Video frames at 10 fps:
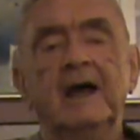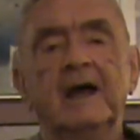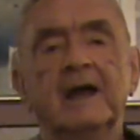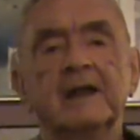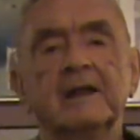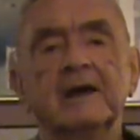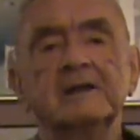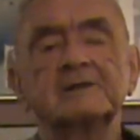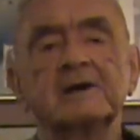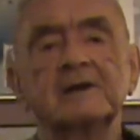And I
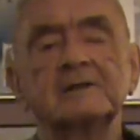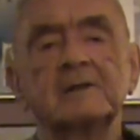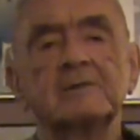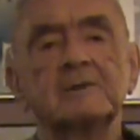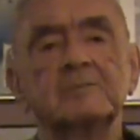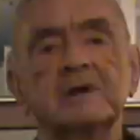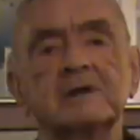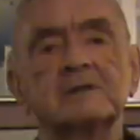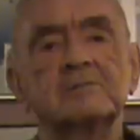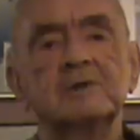saw some of the
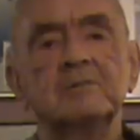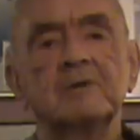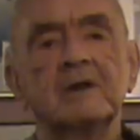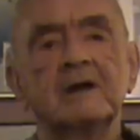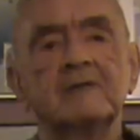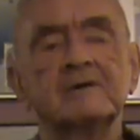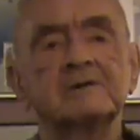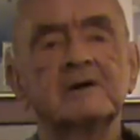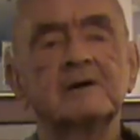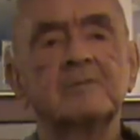biggest people I ever
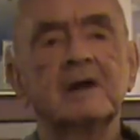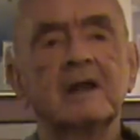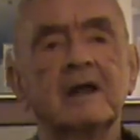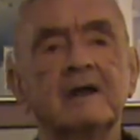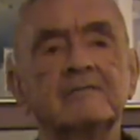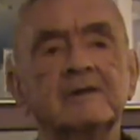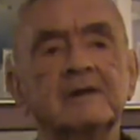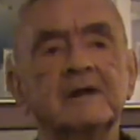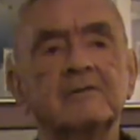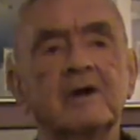saw in my life,
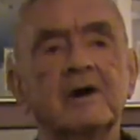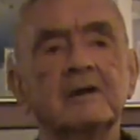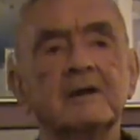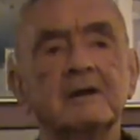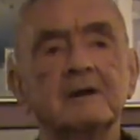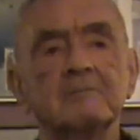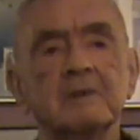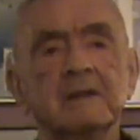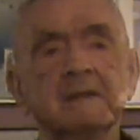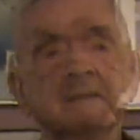and they guarded our
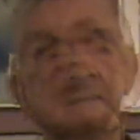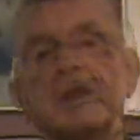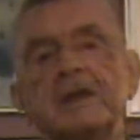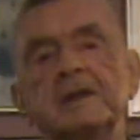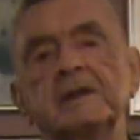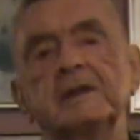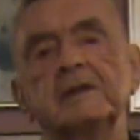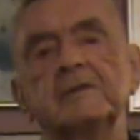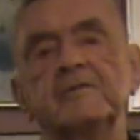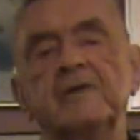plane. We landed
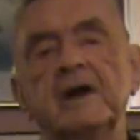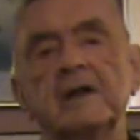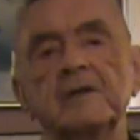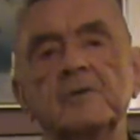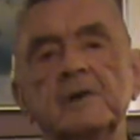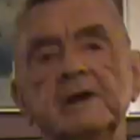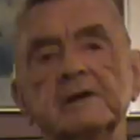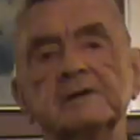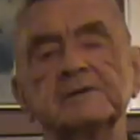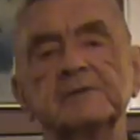in Valley,
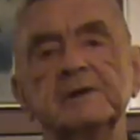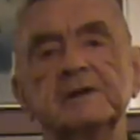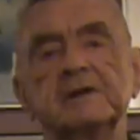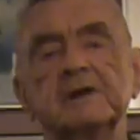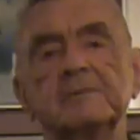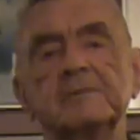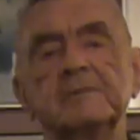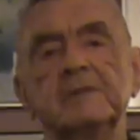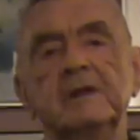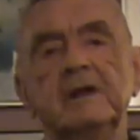Wales. We had come
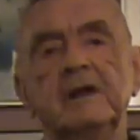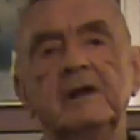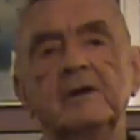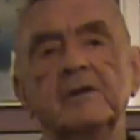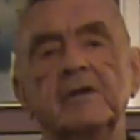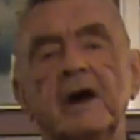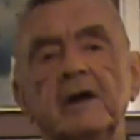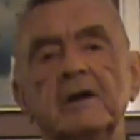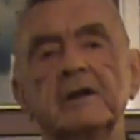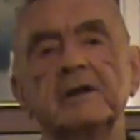with
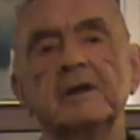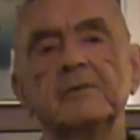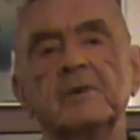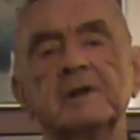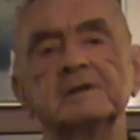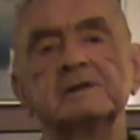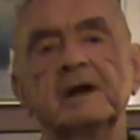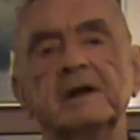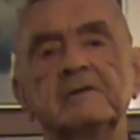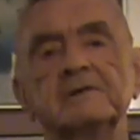Ireland on one
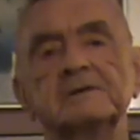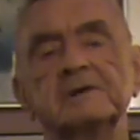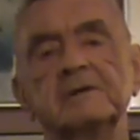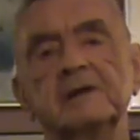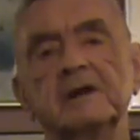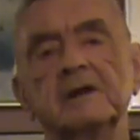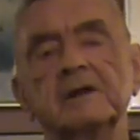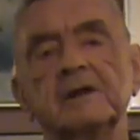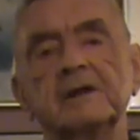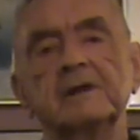side of us and
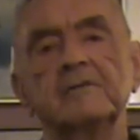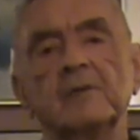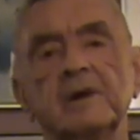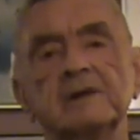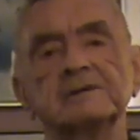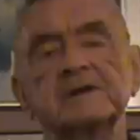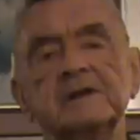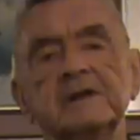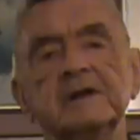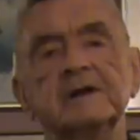England and Wales
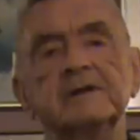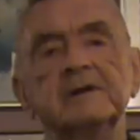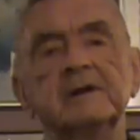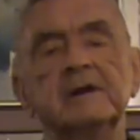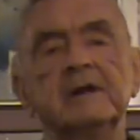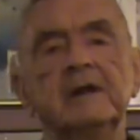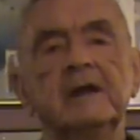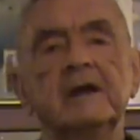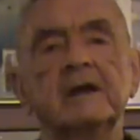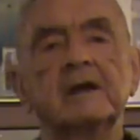on the other,
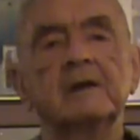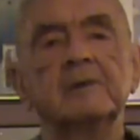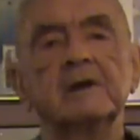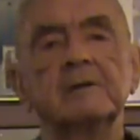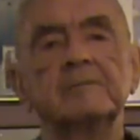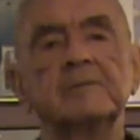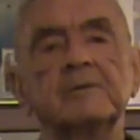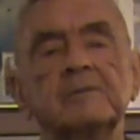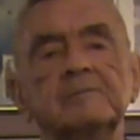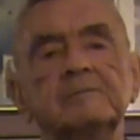coming up the,